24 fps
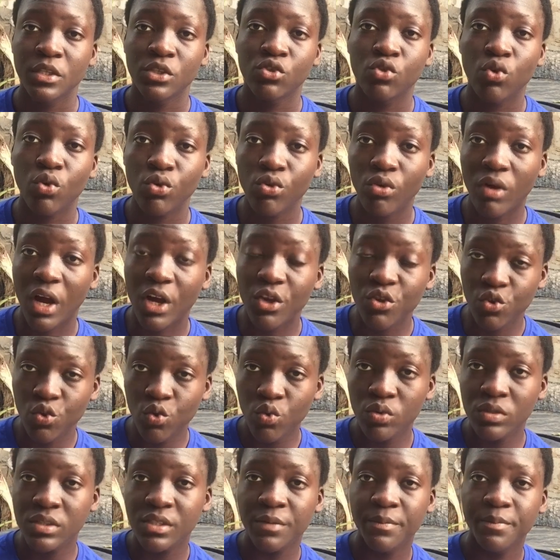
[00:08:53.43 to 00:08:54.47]
So you can
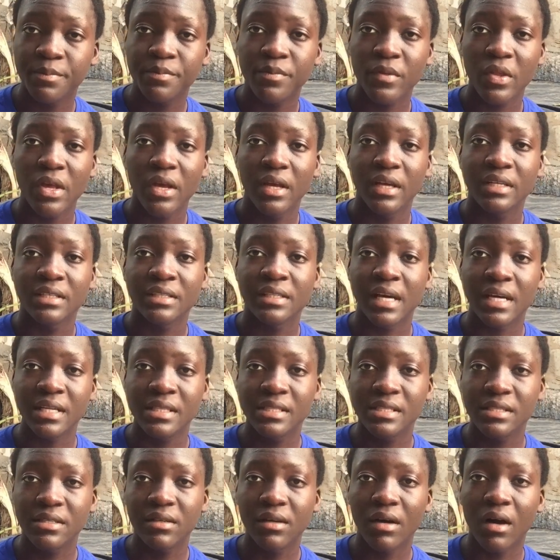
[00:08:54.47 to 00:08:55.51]
use
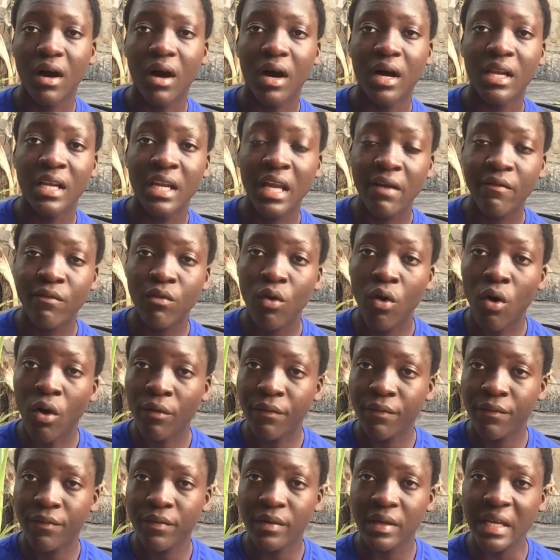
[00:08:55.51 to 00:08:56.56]
that level
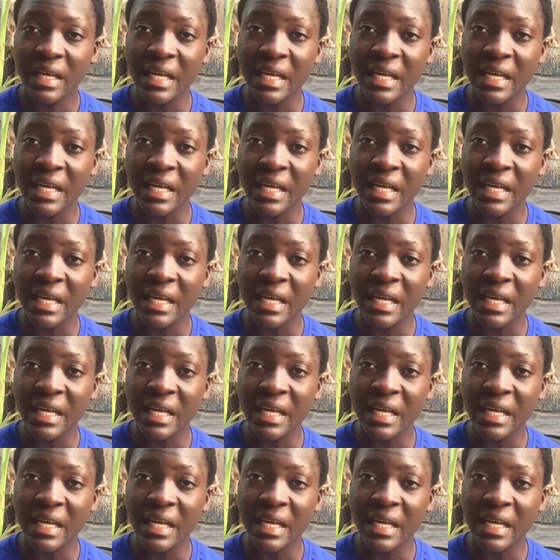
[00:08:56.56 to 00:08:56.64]
of